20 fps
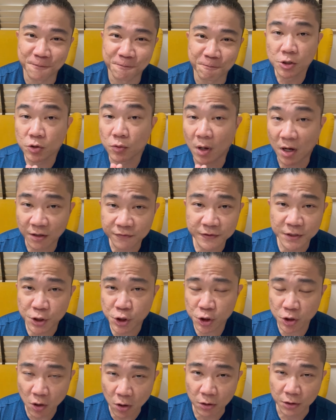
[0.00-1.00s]
So after
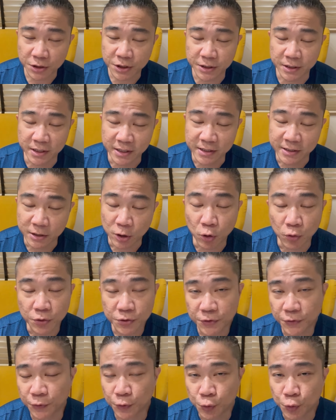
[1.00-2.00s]
Scott goes
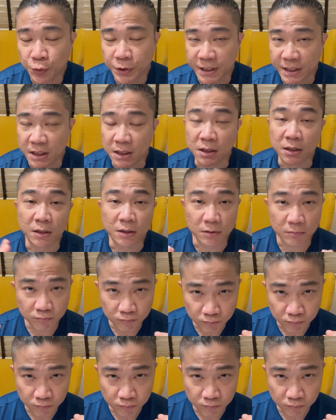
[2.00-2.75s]
through the